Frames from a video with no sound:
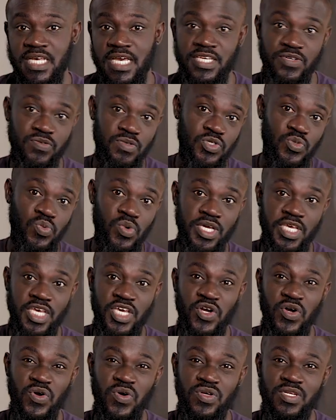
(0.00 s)
that he was
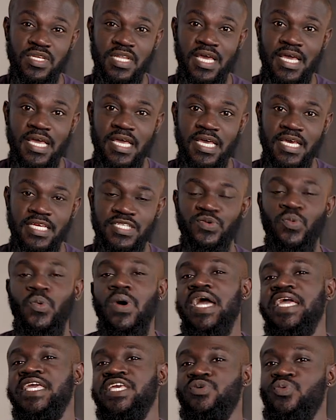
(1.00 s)
working on and
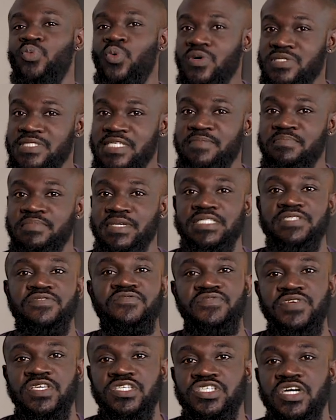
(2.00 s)
why he wanted me to
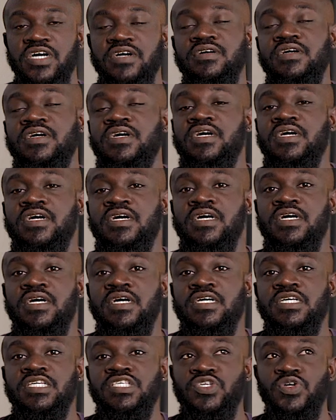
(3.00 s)
feature.
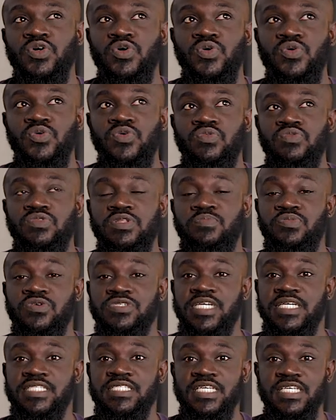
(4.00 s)
So the
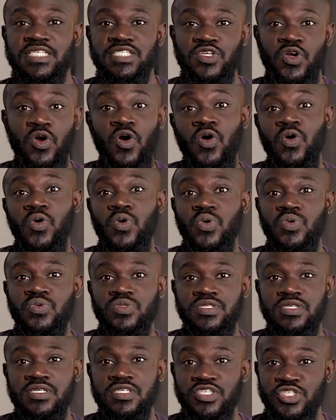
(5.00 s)
project is
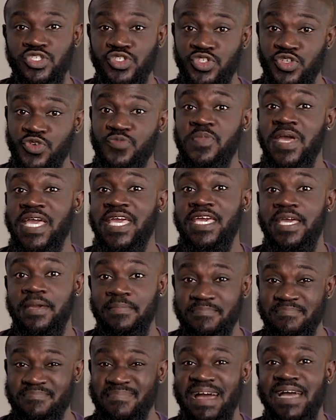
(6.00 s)
called You Make
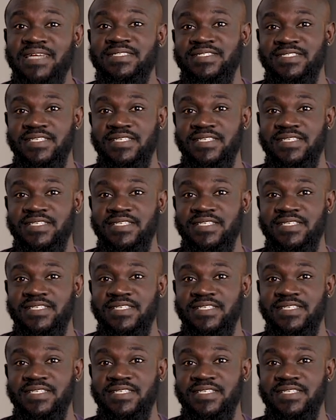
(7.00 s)
Mad